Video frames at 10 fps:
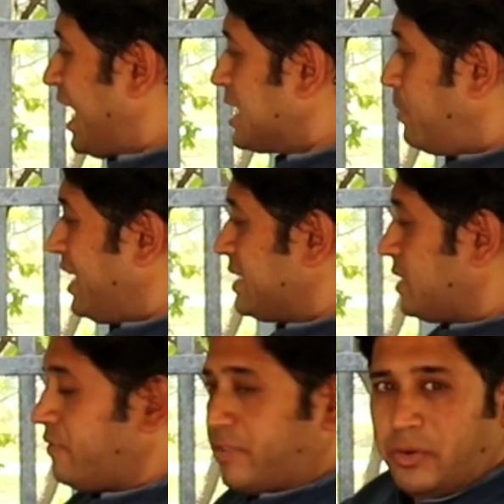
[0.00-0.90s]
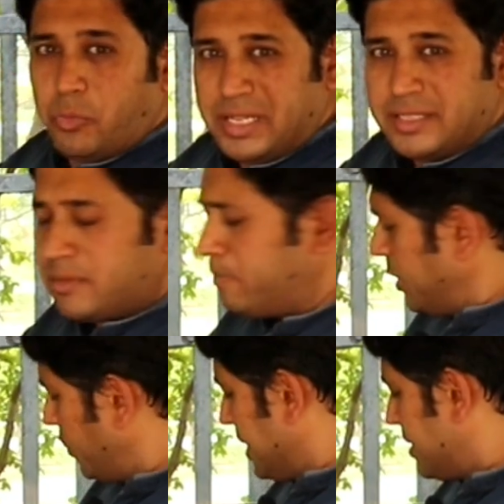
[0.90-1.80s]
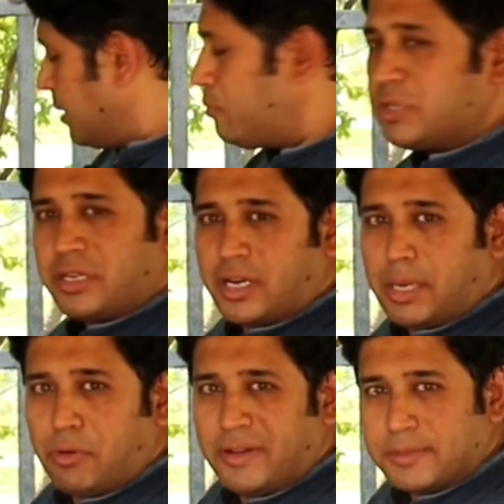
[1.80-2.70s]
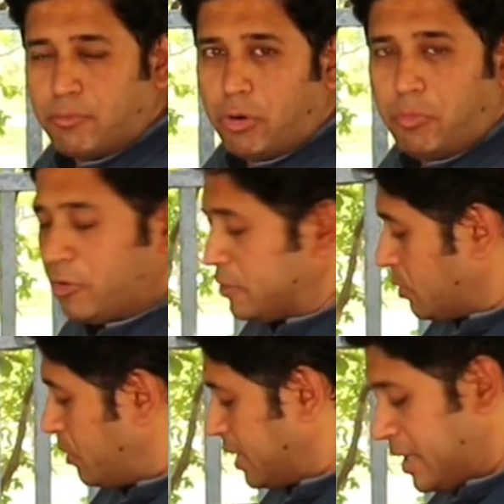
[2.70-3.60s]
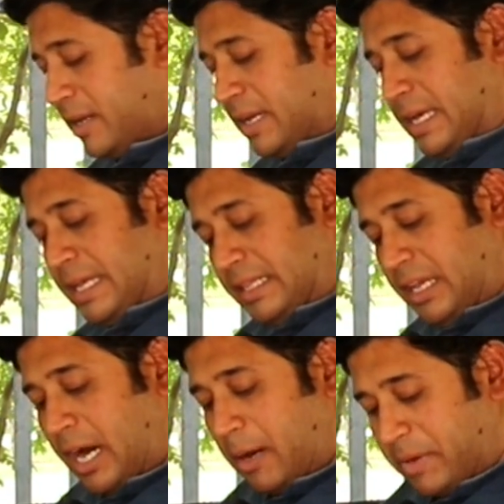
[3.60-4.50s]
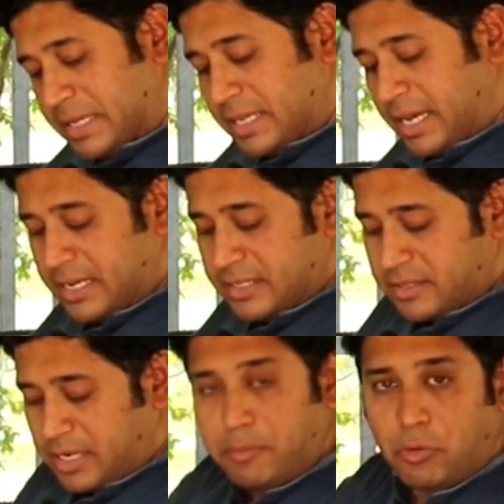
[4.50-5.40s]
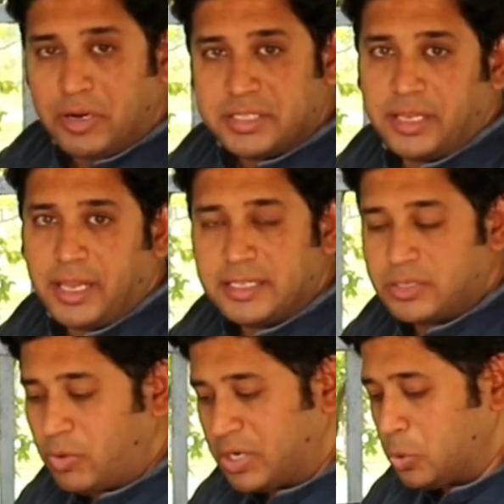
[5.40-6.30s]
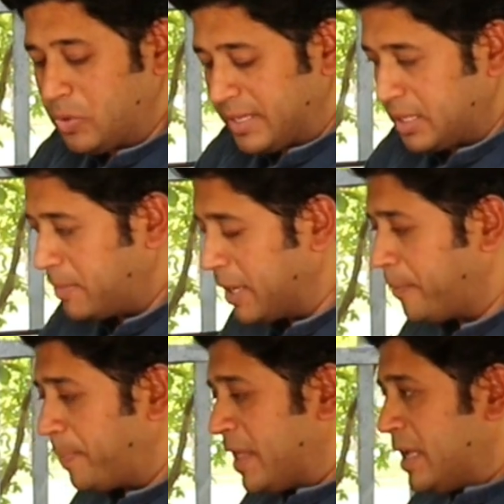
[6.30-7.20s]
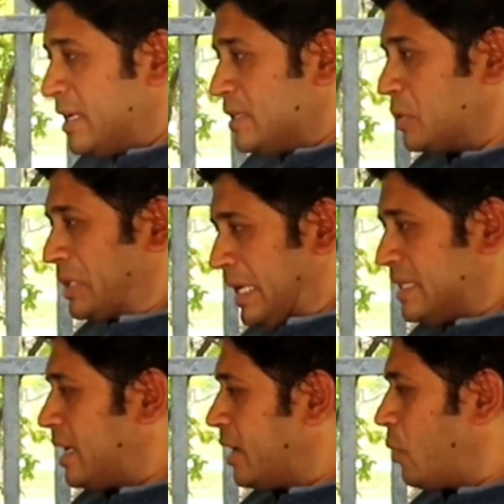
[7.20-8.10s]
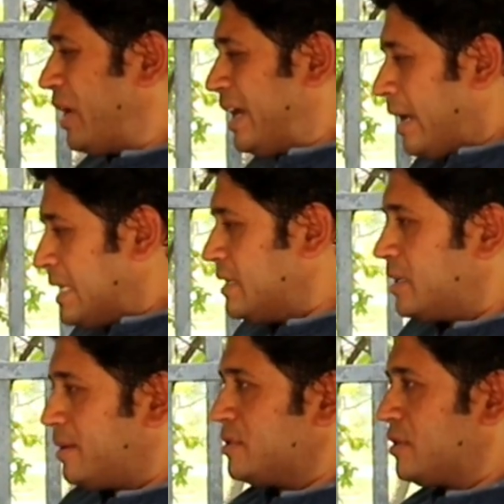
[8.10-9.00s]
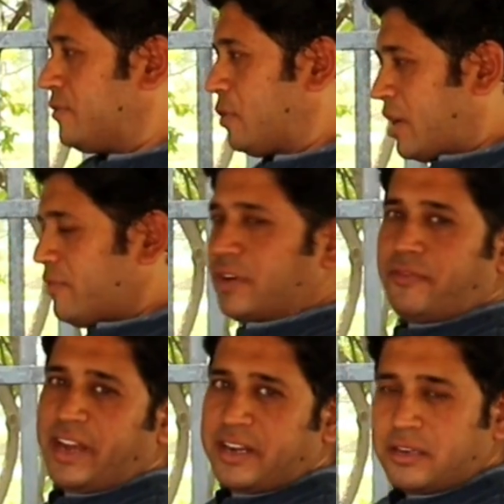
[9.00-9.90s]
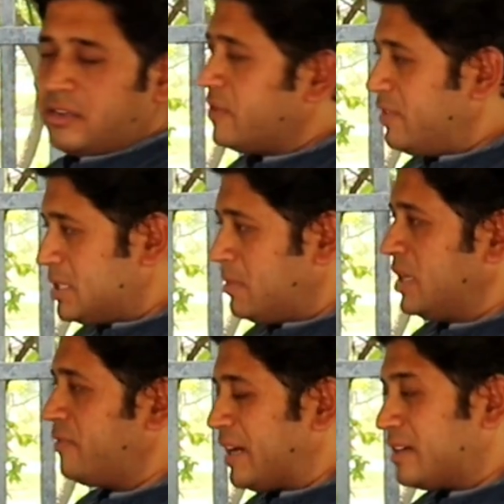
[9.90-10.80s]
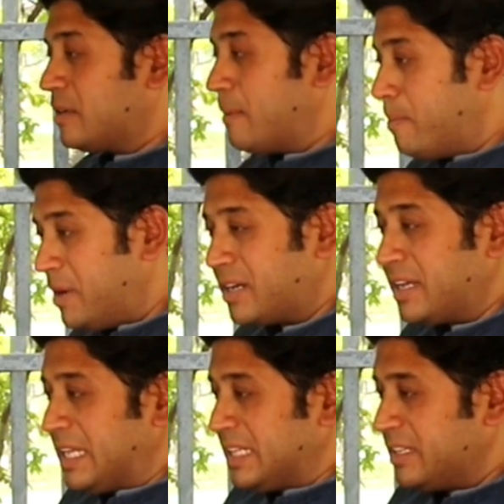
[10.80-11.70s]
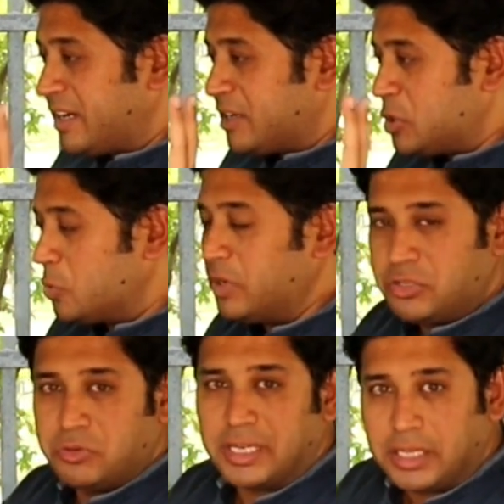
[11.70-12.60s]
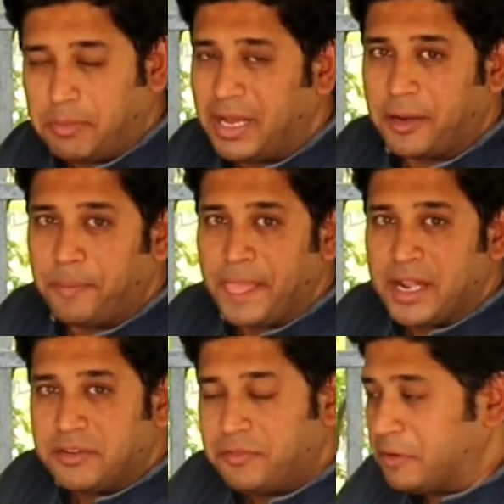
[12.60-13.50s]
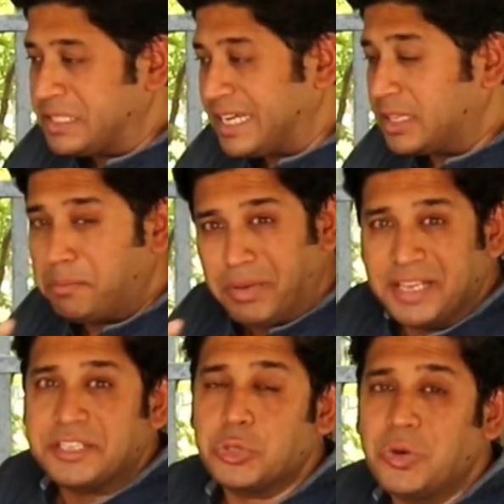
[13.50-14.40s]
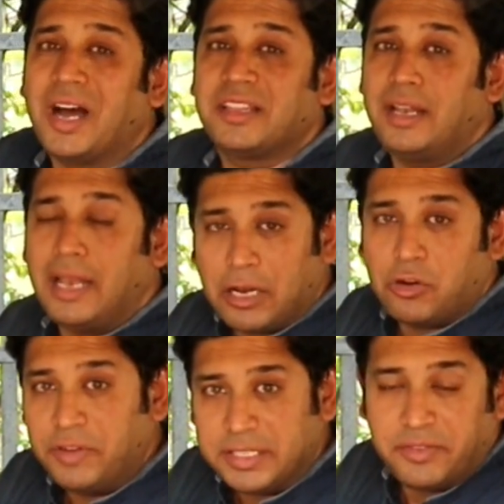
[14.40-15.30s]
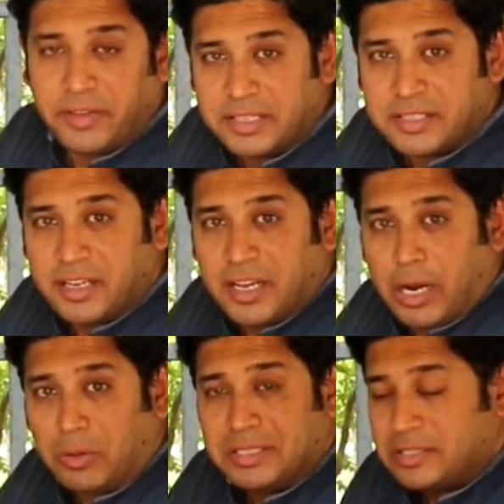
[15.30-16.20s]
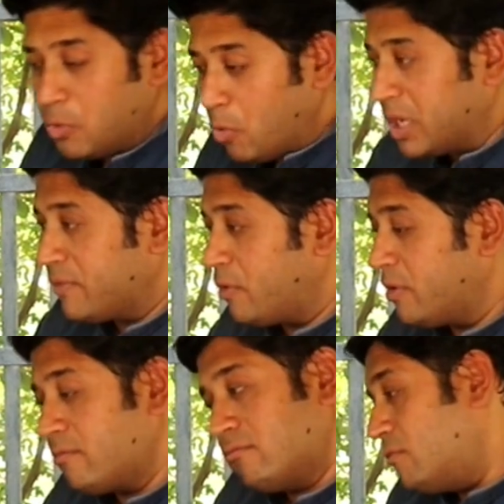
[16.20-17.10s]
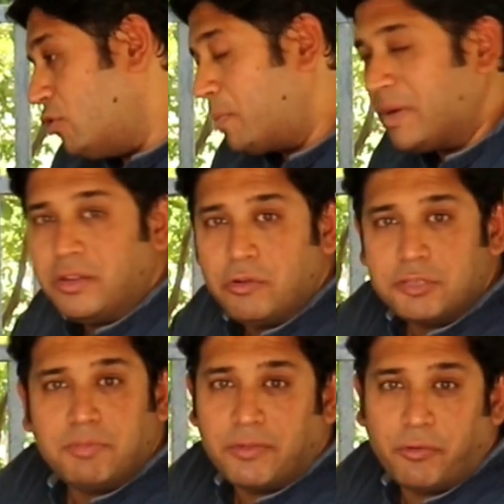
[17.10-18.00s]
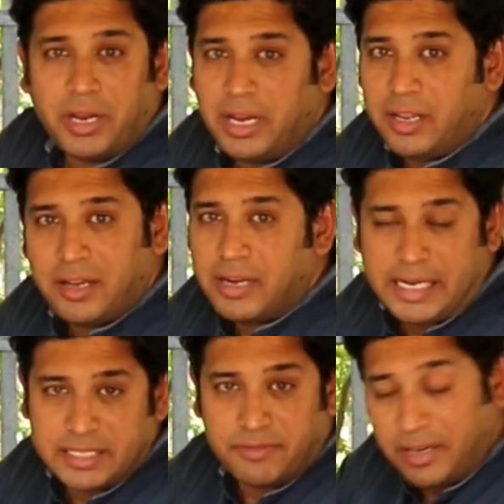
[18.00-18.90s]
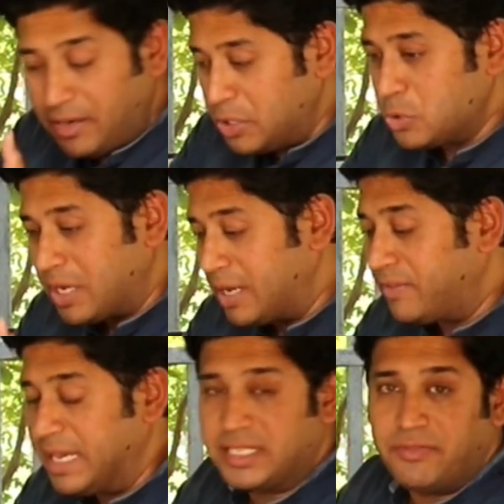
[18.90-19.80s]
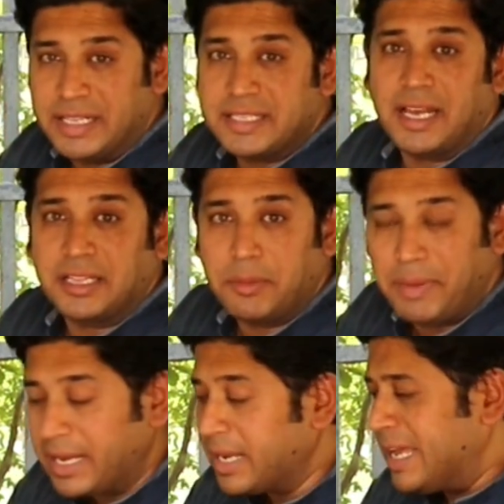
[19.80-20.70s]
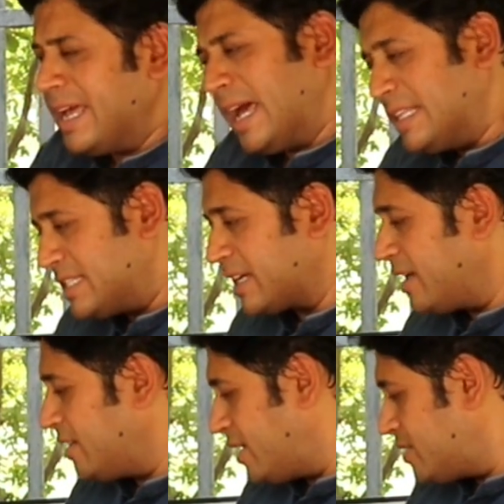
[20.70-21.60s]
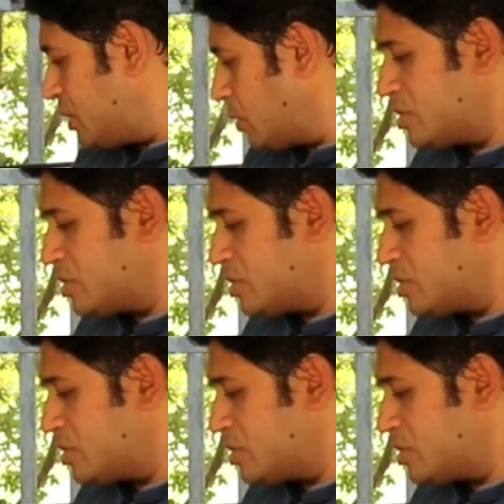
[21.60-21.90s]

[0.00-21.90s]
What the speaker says: as big as the front ones, but you can still put a couple of small bottles over here. The armrest has cup holders in case you are two at the back. So things are quite nice in terms of your comfort factor, the visibility factor, but there are two issues at the back. First, and the big issue, are the lack of AC vents. Now this is okay for European use, but for India, guys, we need to have AC vents at the back. And second, there is no